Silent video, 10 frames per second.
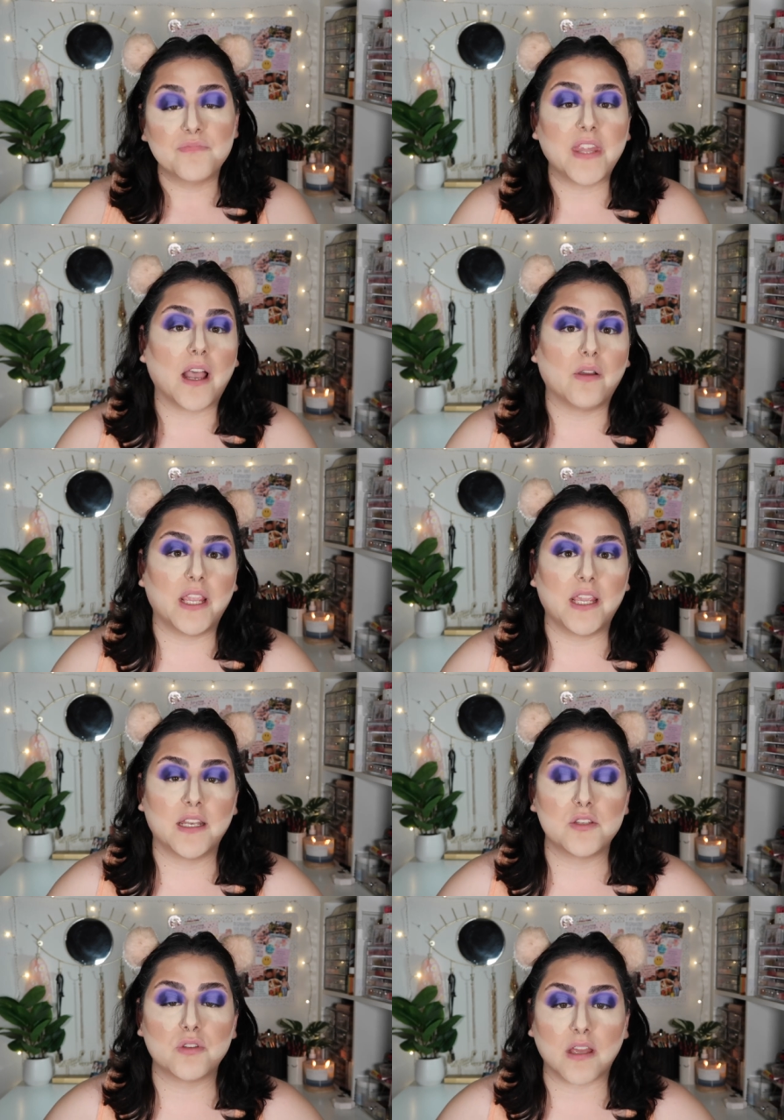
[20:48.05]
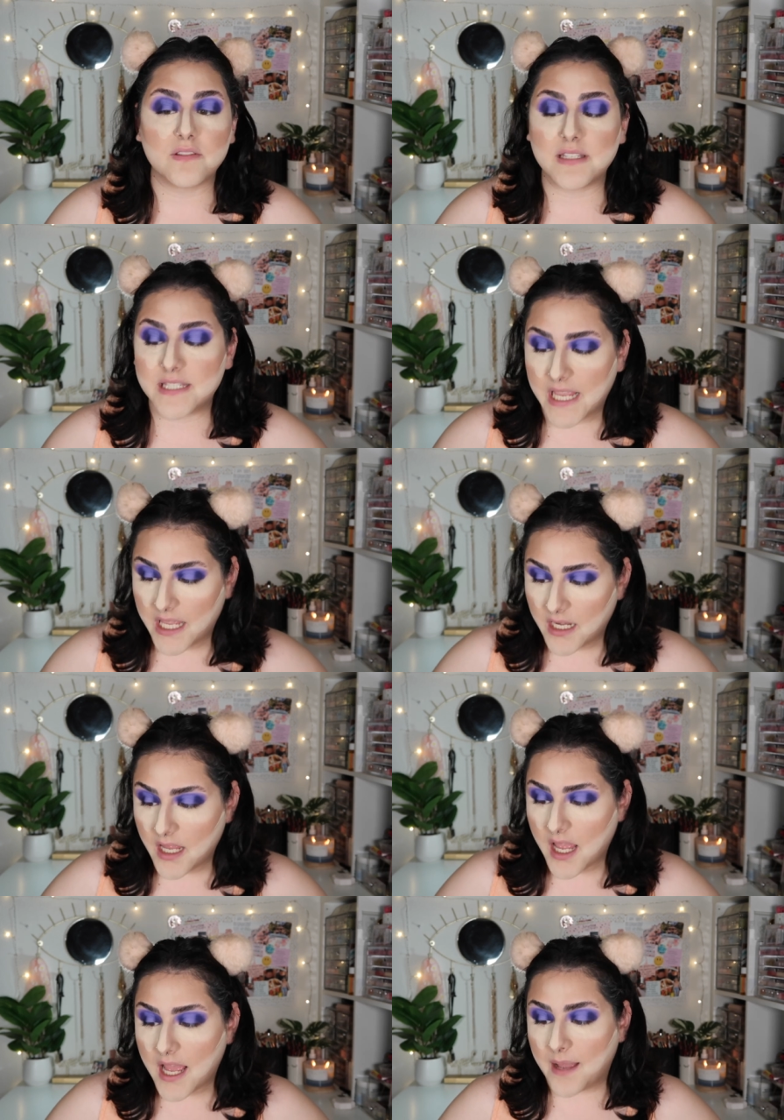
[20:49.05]
Now, in 2010,
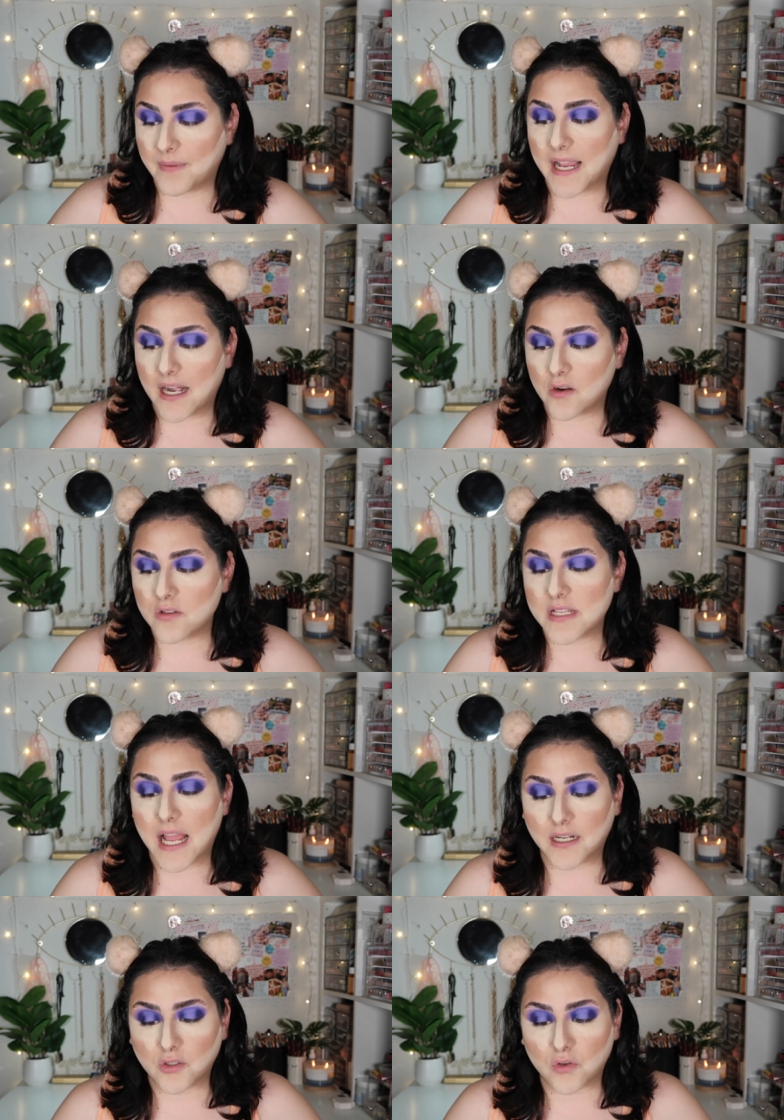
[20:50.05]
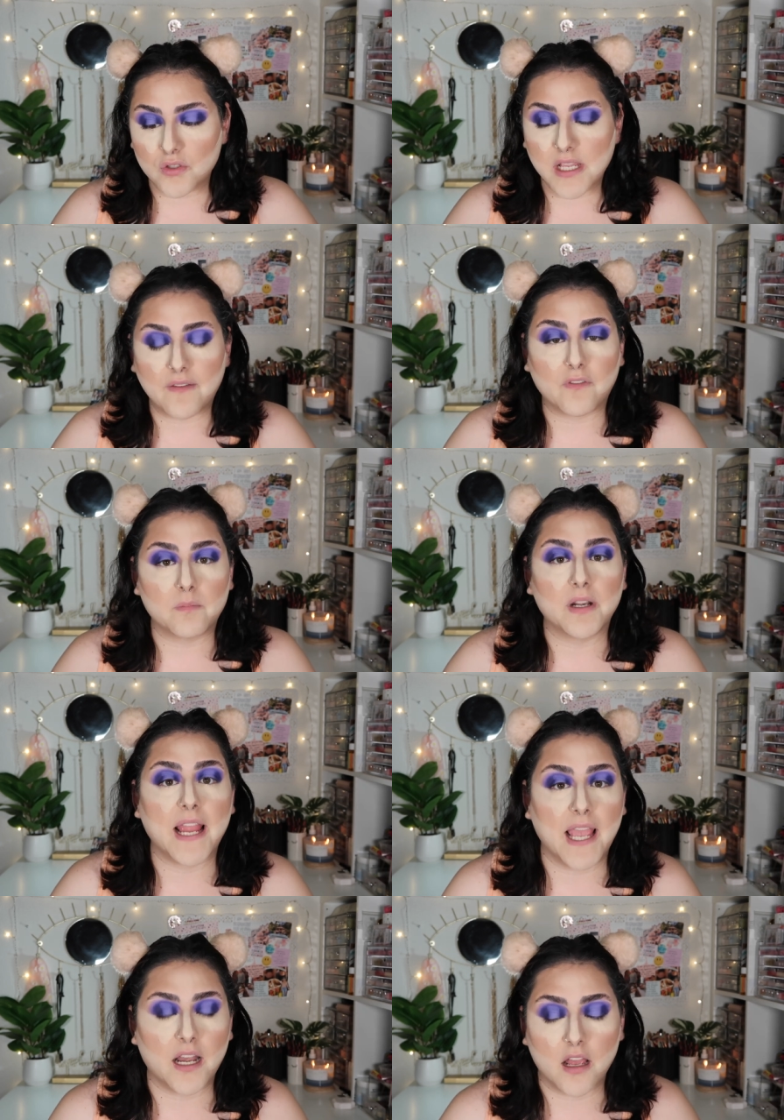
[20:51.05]
um, Carlos Anjos, a former
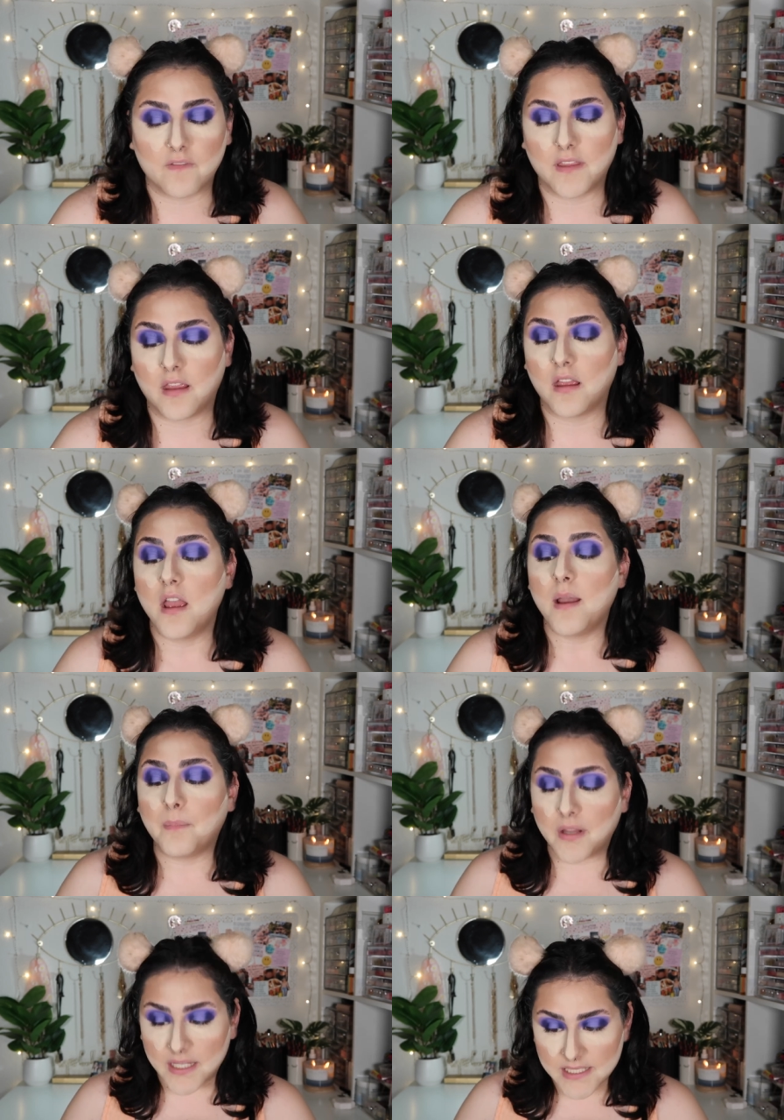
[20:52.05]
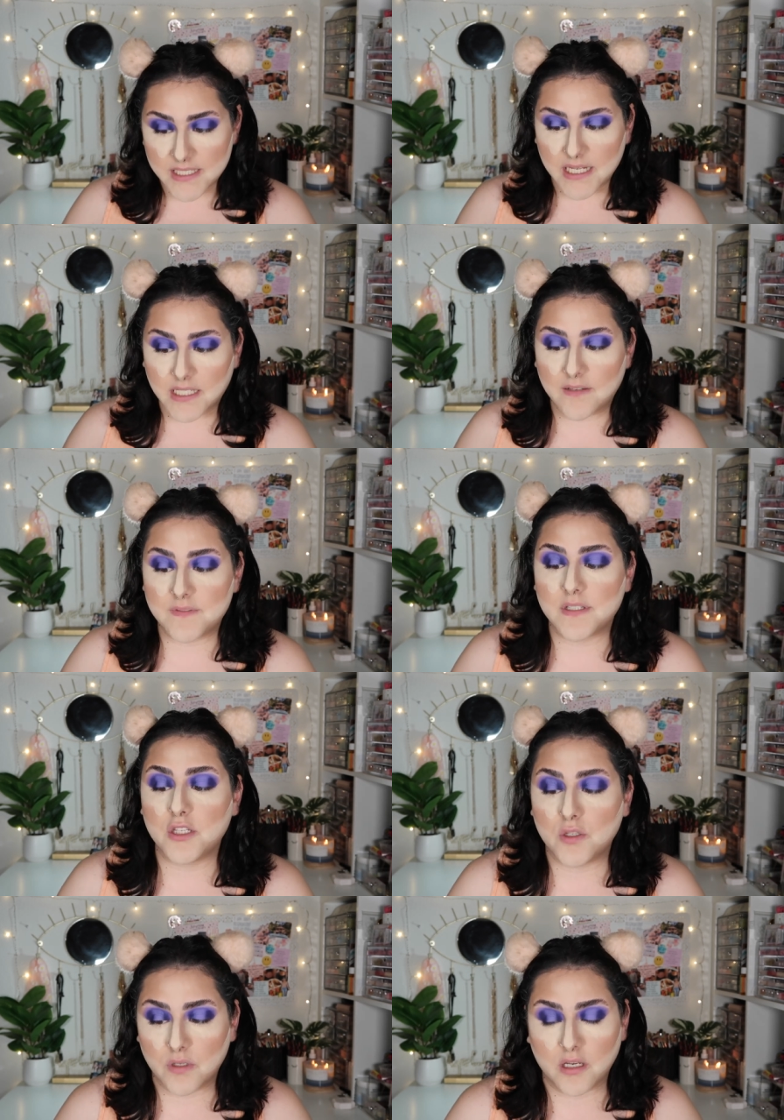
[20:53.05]
head of the Police Detectives
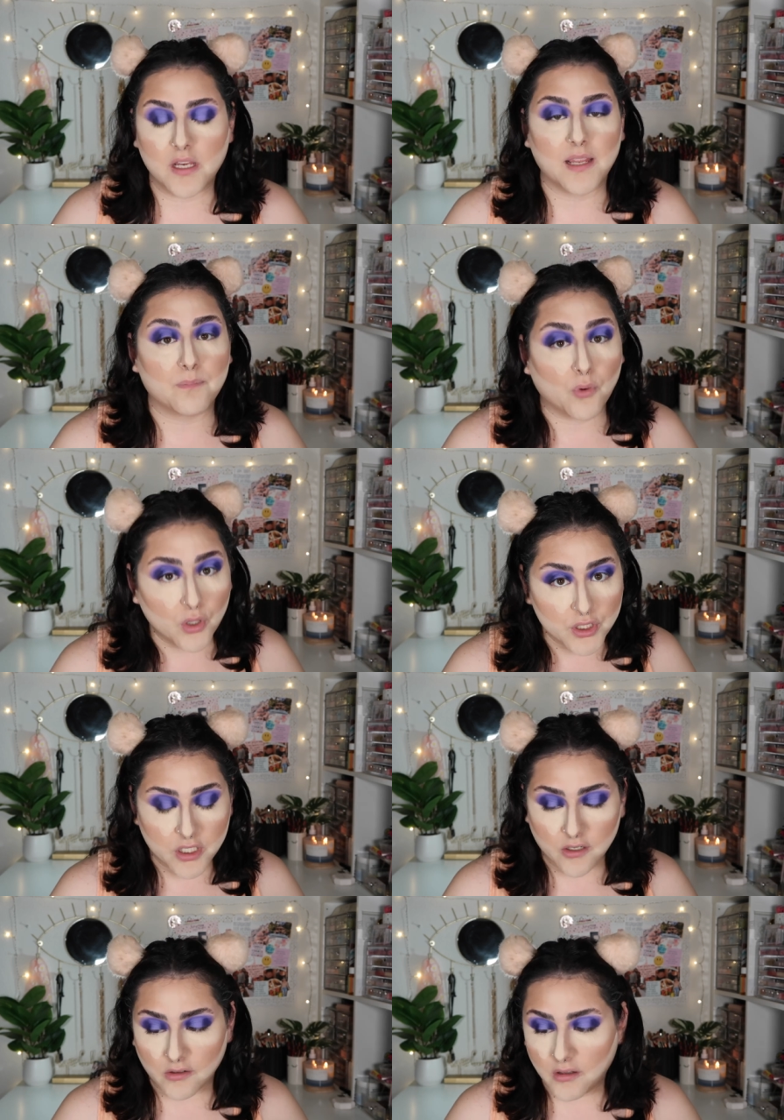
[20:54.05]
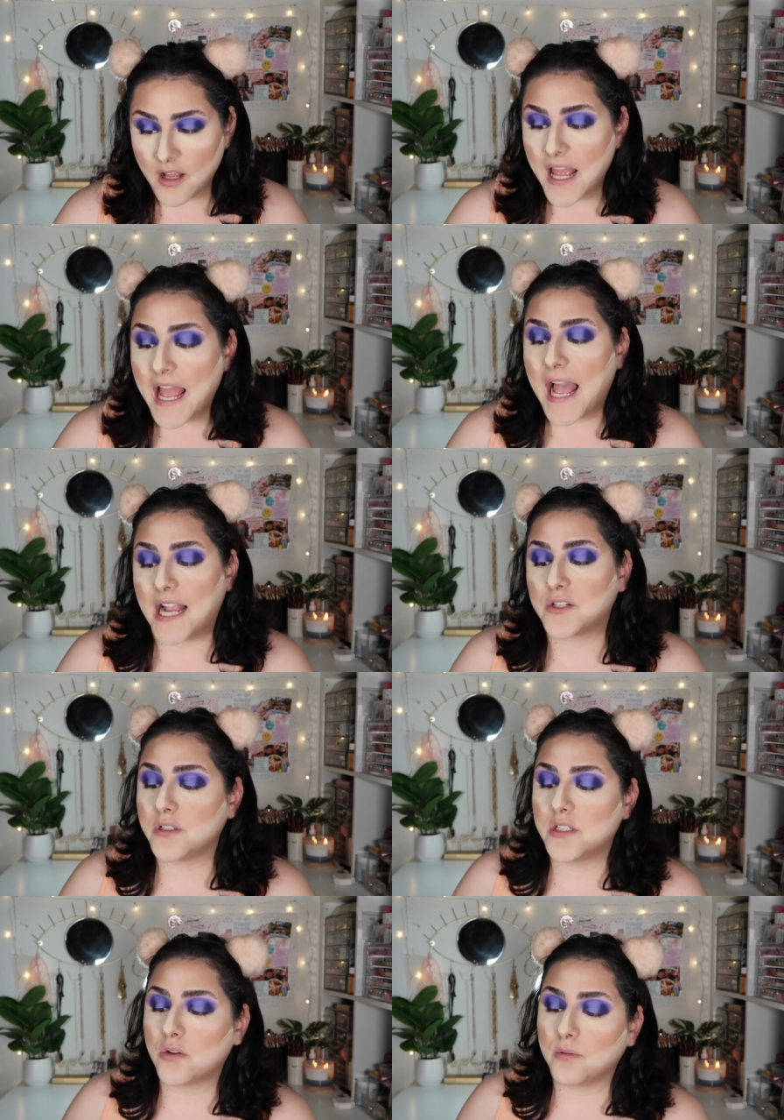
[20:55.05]
Union in Portugal,
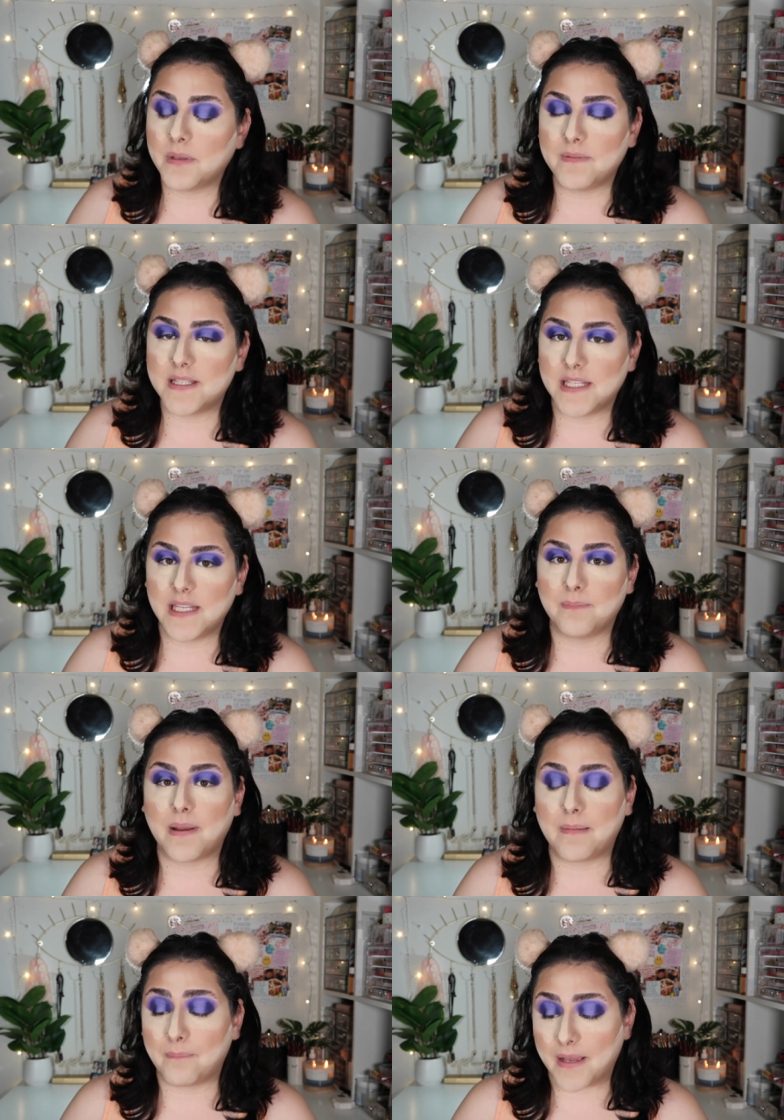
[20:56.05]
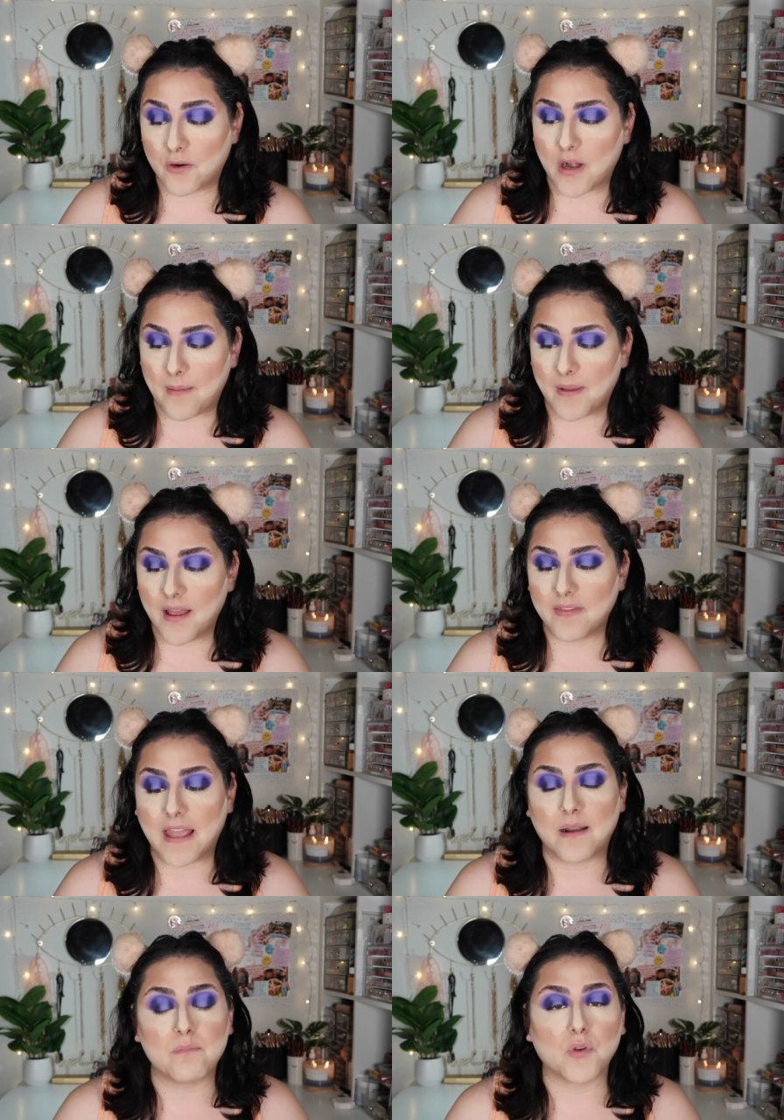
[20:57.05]
actually told BBC pa Panorama
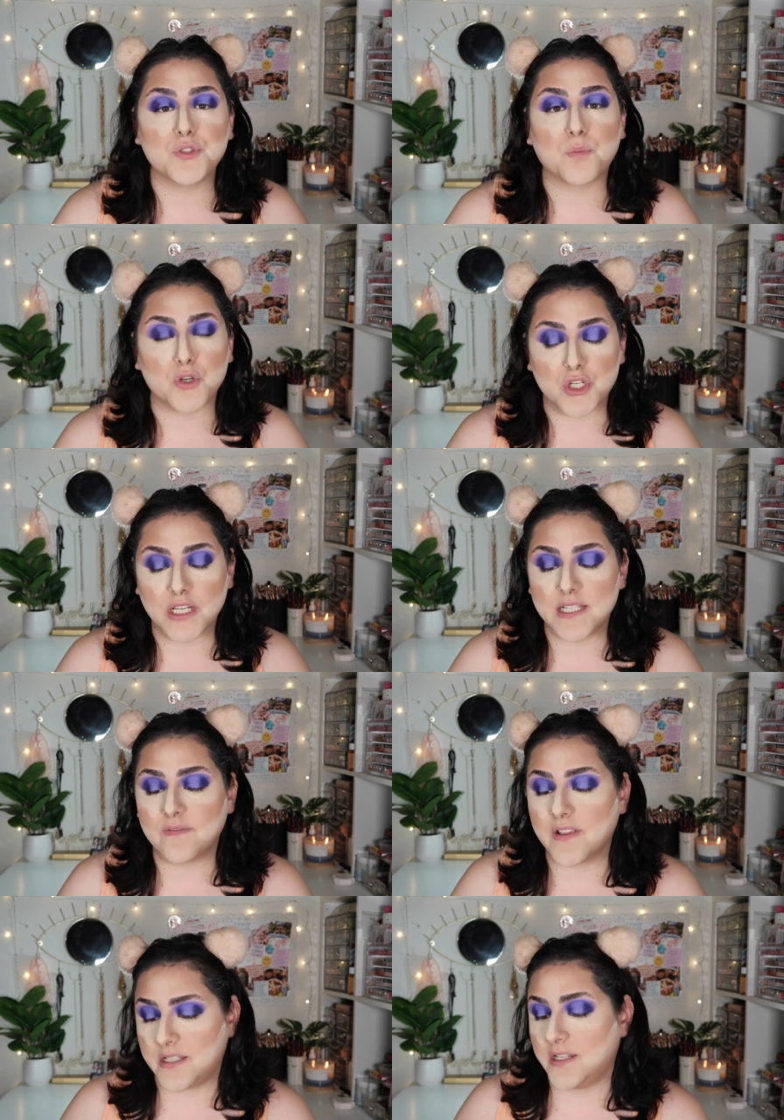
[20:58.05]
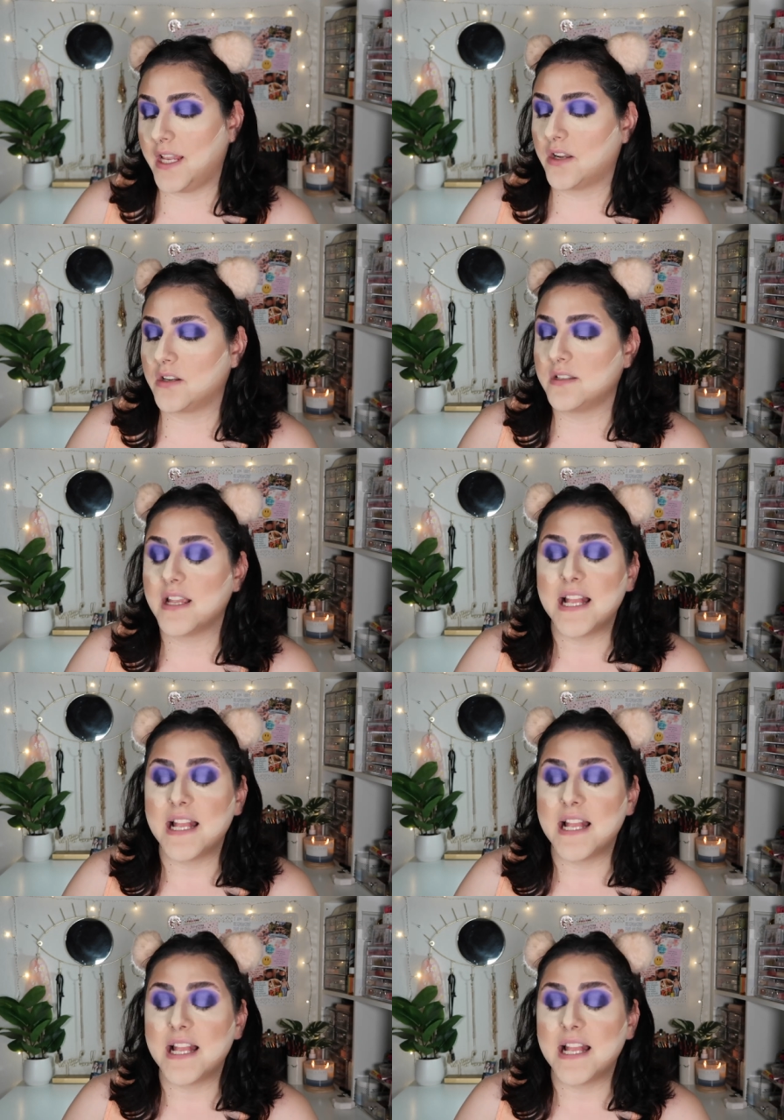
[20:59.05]
that most Portuguese investigators